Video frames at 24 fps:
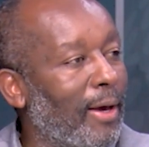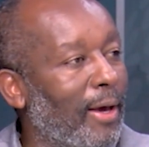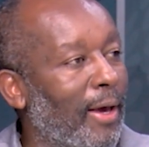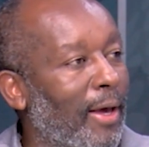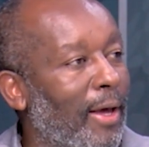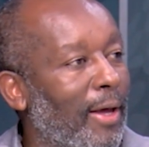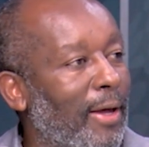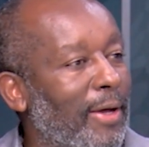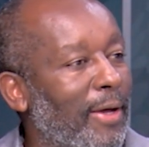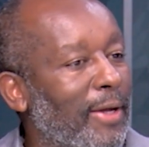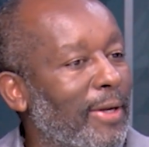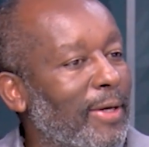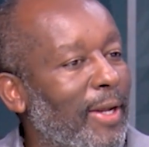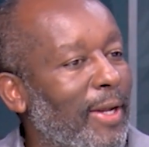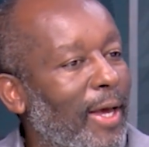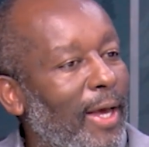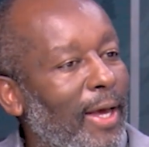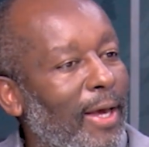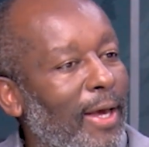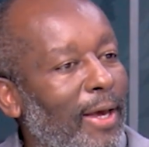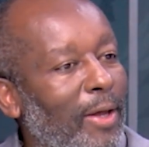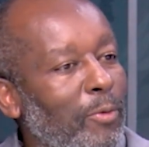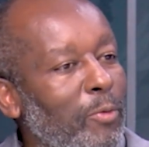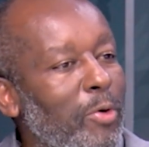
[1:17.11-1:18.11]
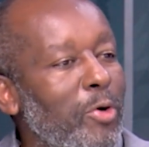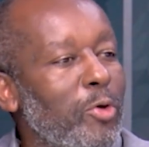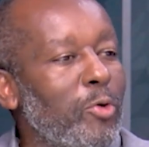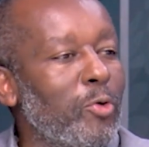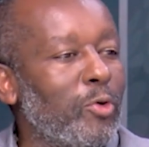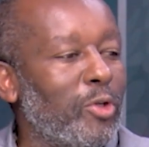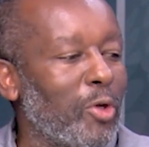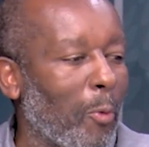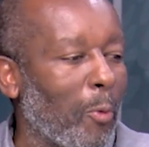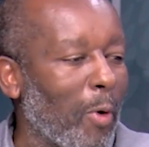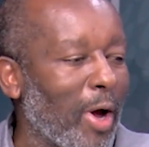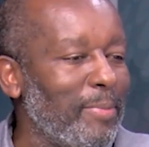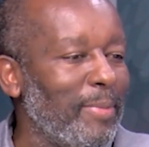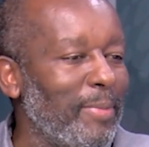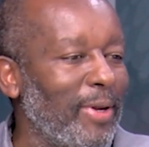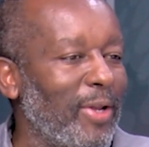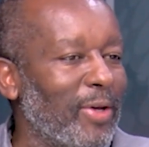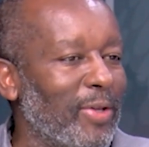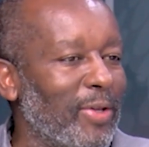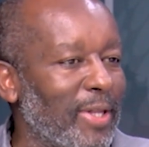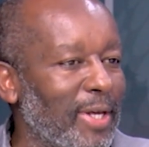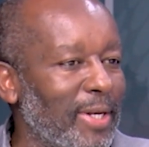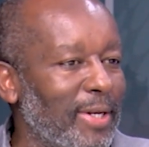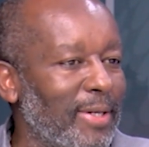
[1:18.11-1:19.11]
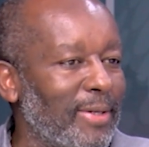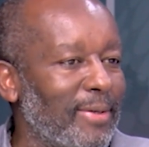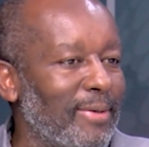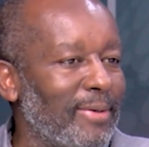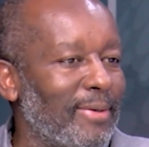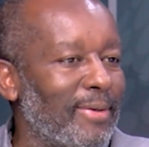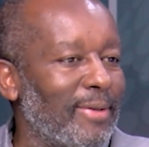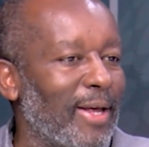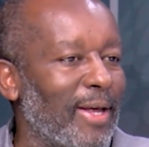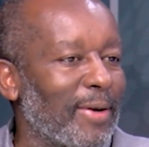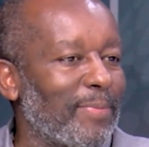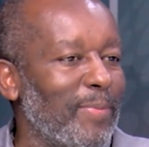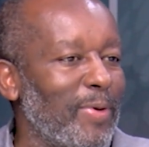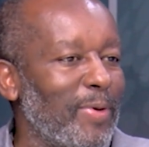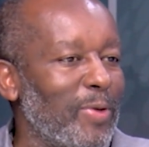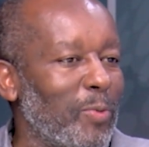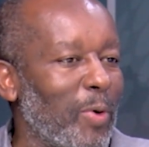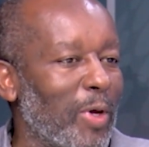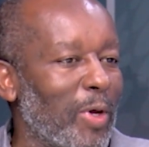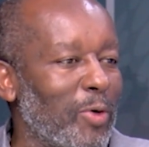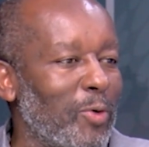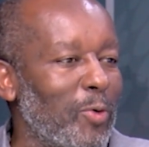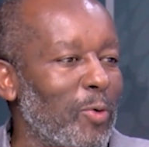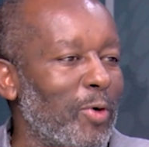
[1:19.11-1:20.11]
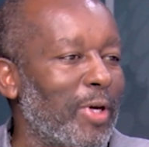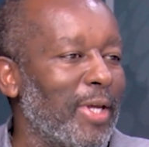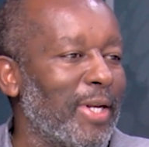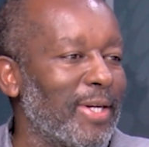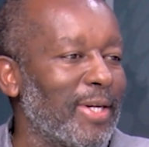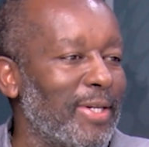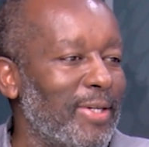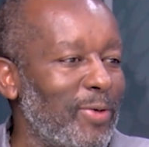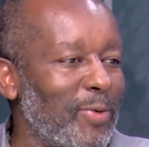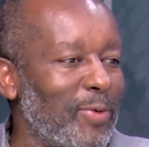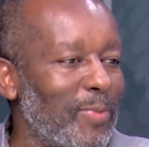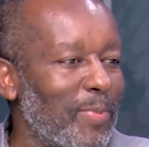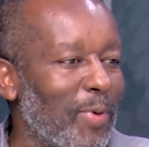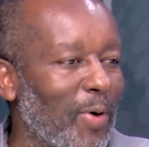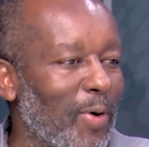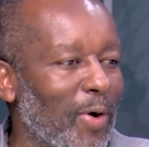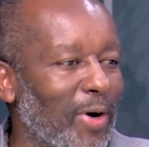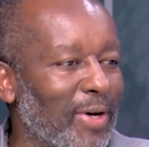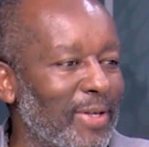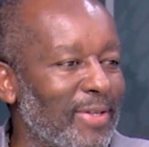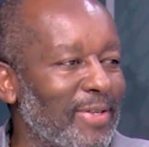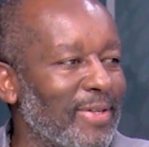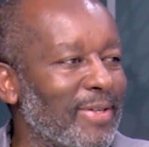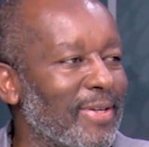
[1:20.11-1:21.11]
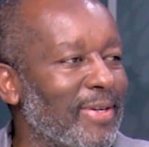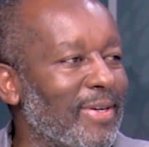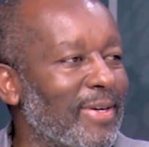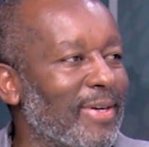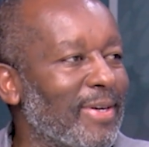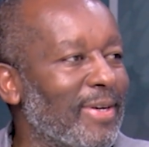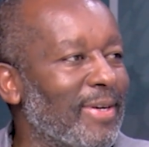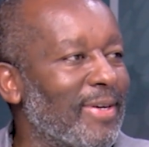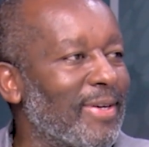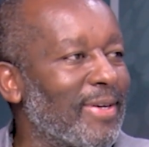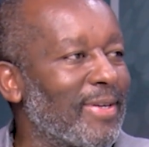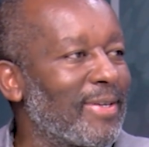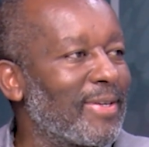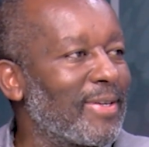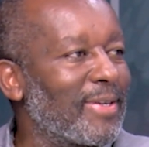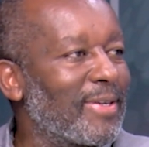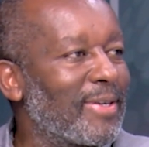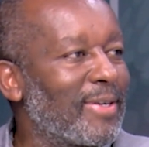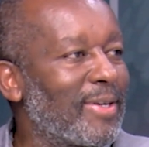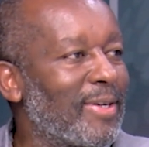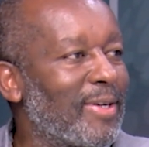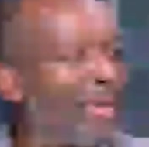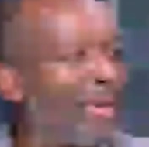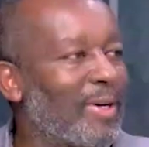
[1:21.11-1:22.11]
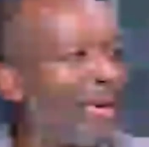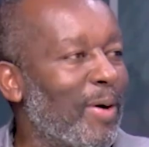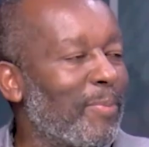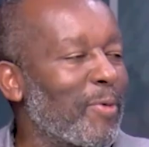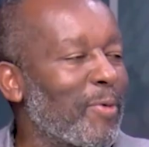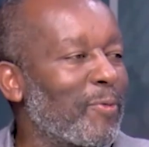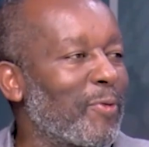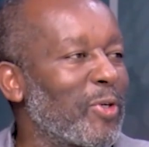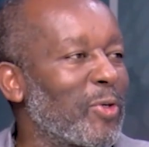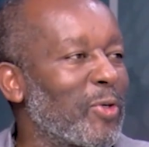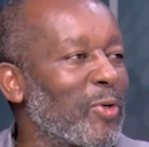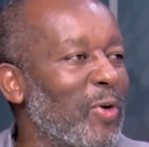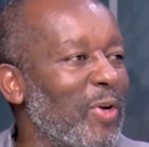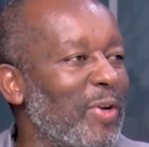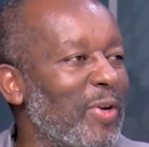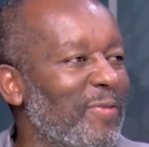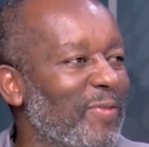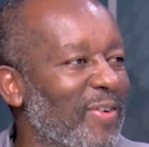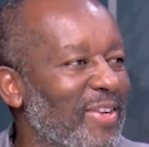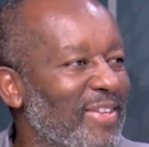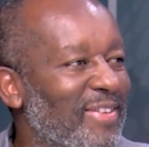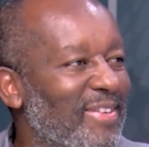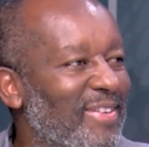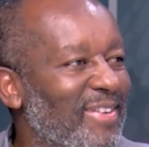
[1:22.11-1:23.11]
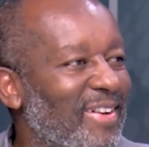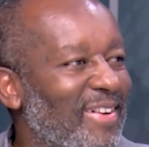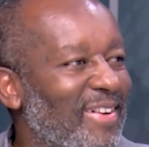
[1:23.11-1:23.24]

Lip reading: And when you use the 1 million, then that means we are looking at you more as a professional investor.